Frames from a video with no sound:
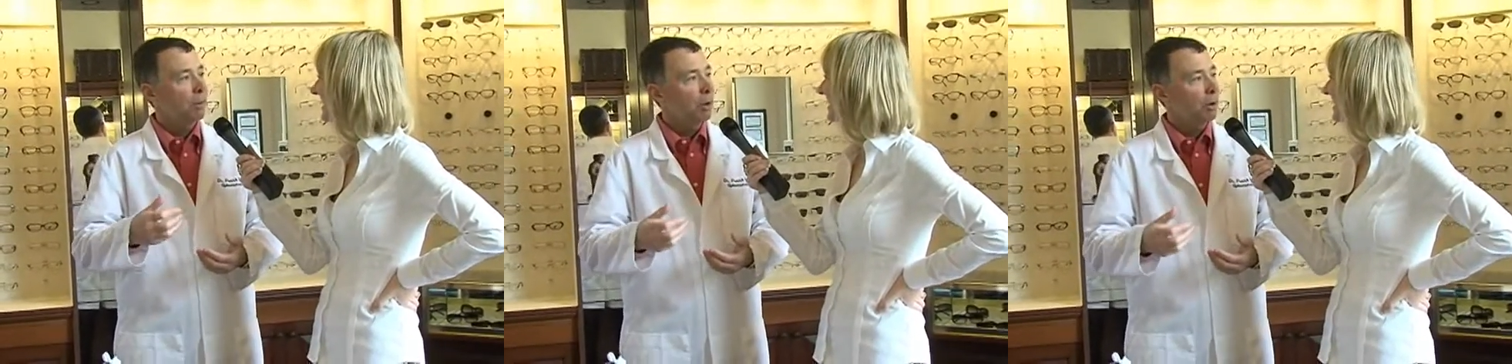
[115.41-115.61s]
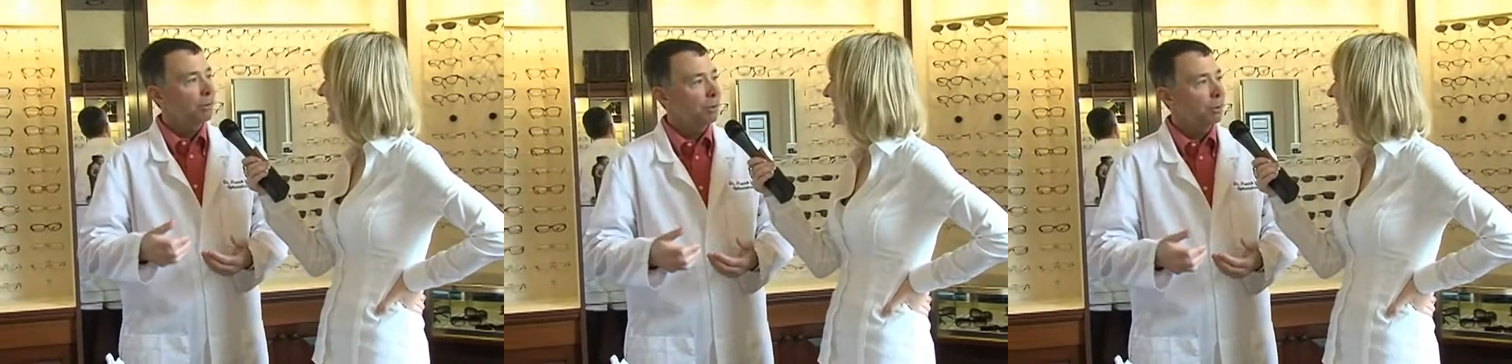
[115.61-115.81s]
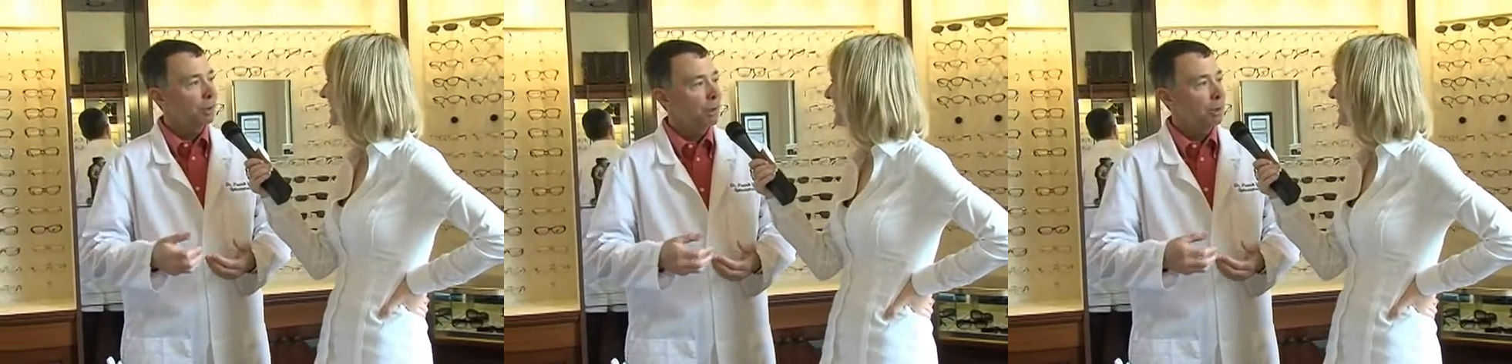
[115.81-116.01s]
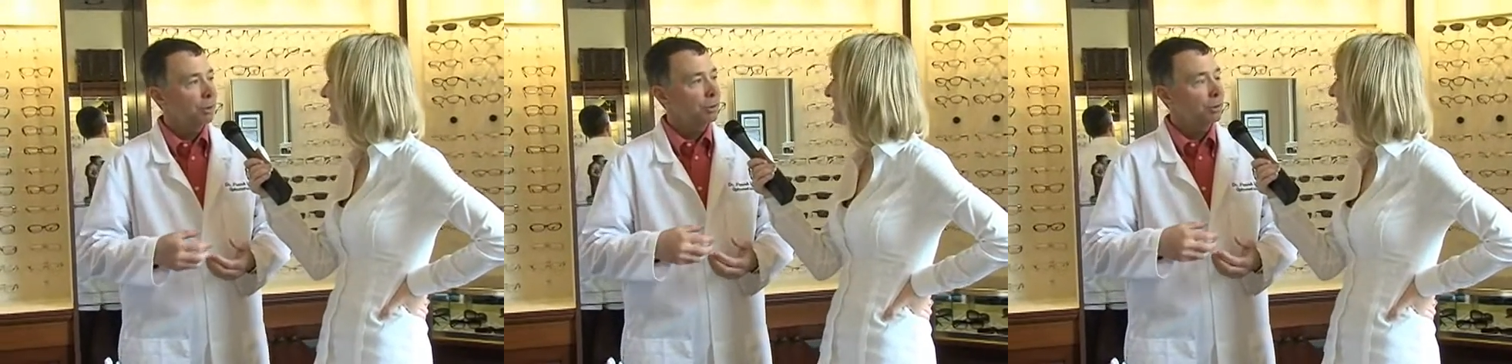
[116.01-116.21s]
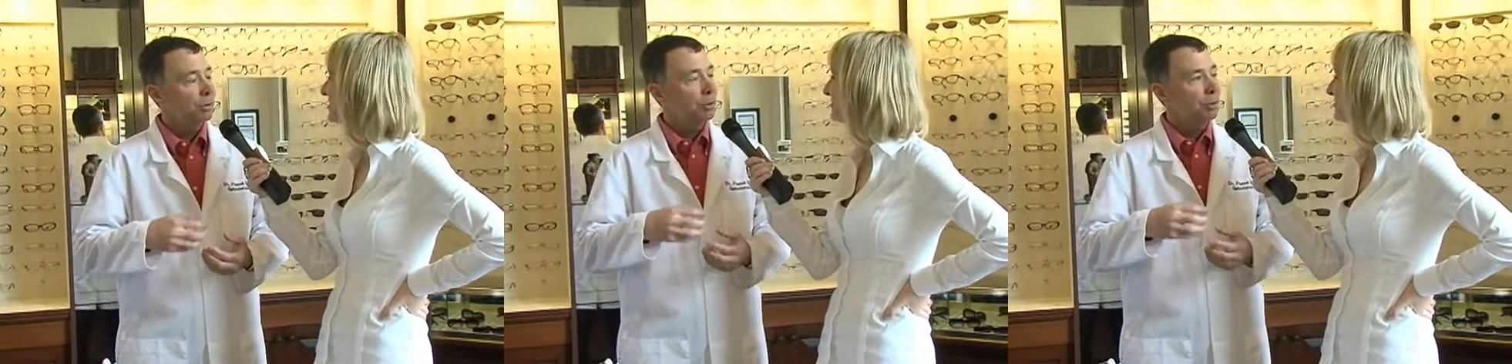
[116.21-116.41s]
off the
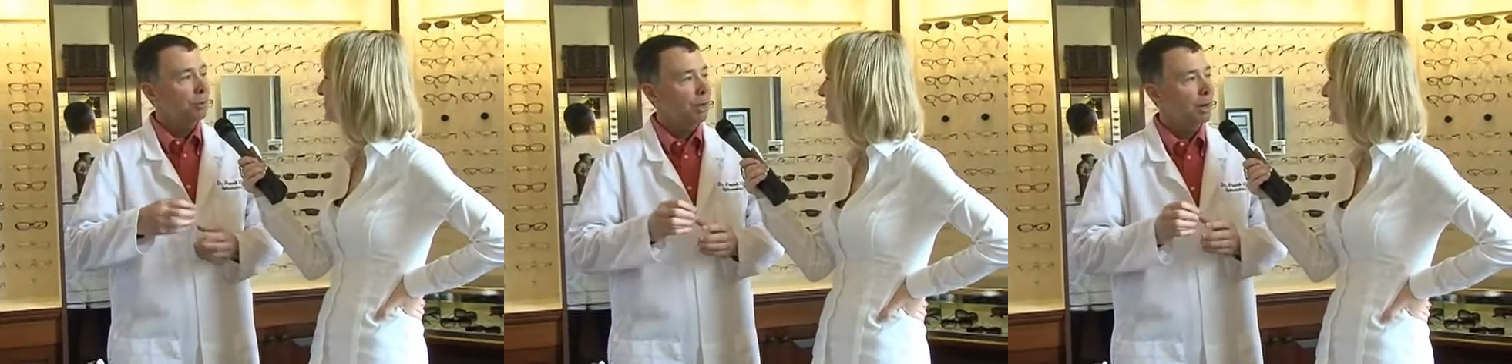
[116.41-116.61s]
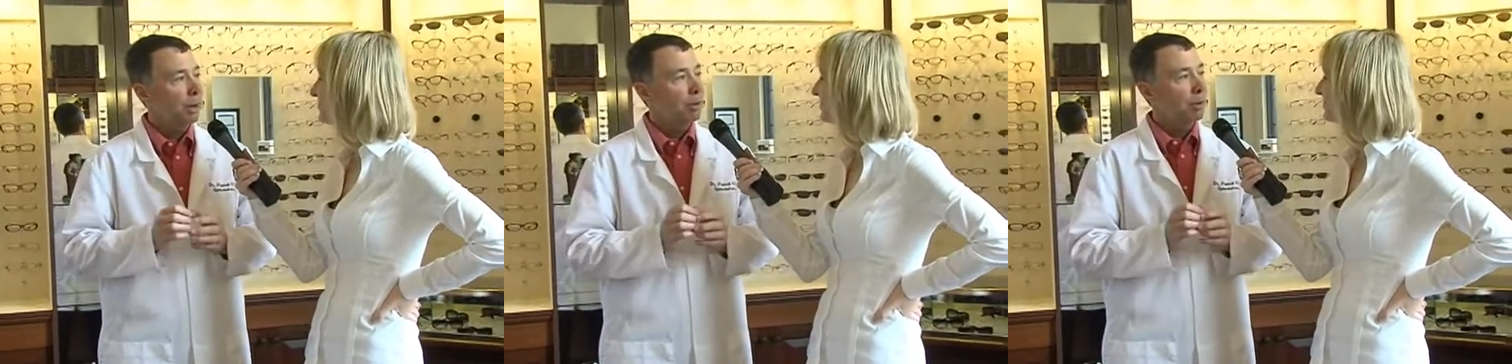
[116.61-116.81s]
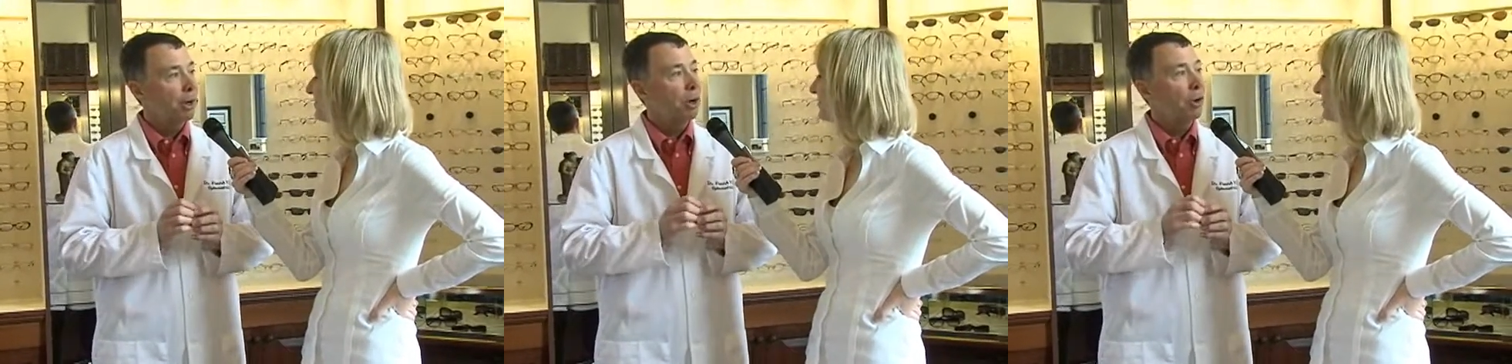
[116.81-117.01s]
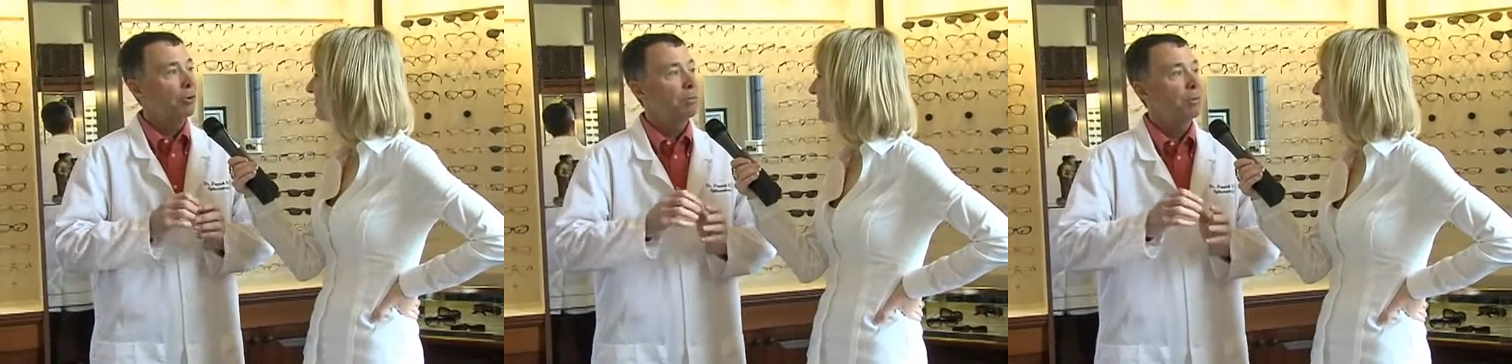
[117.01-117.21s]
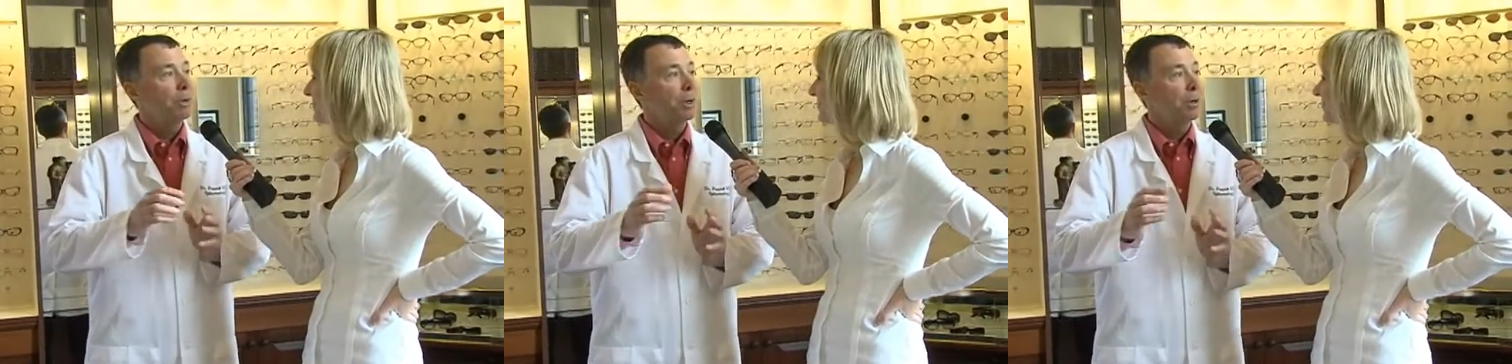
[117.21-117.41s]
lens, which would allow an
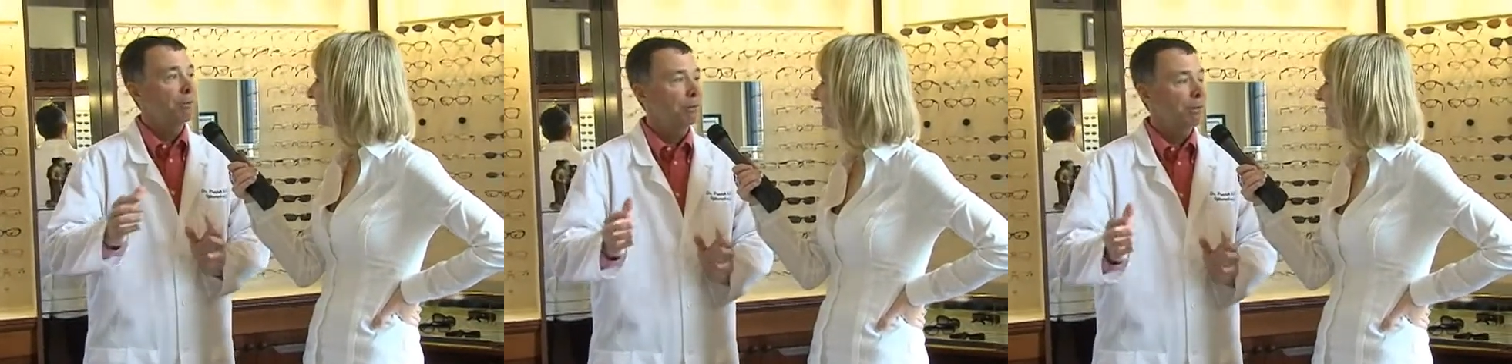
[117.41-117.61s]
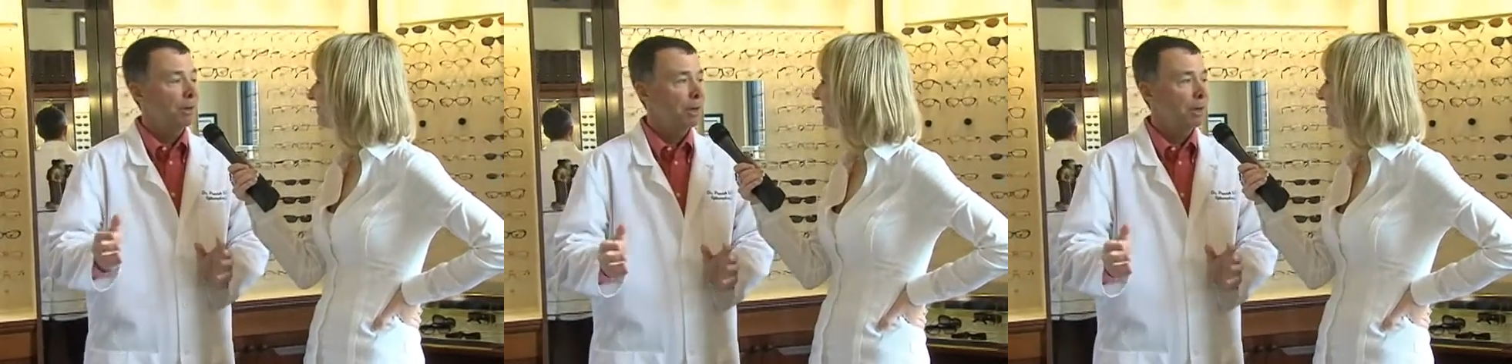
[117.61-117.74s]
opening for